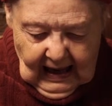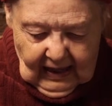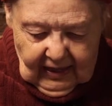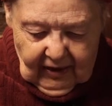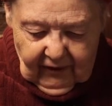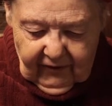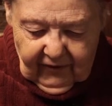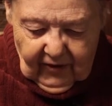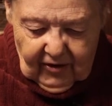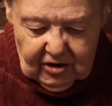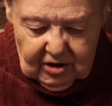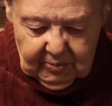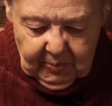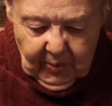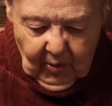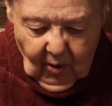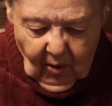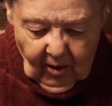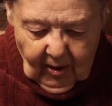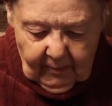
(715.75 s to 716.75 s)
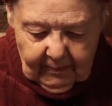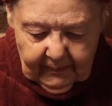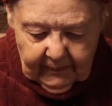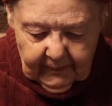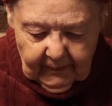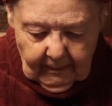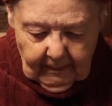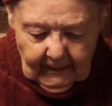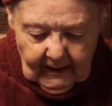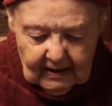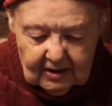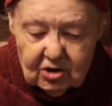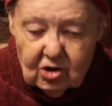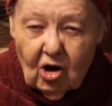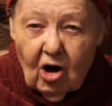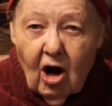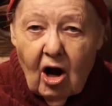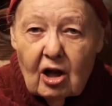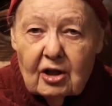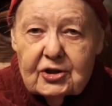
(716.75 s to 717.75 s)
The first poem is
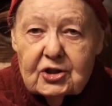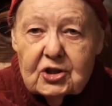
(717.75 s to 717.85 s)
called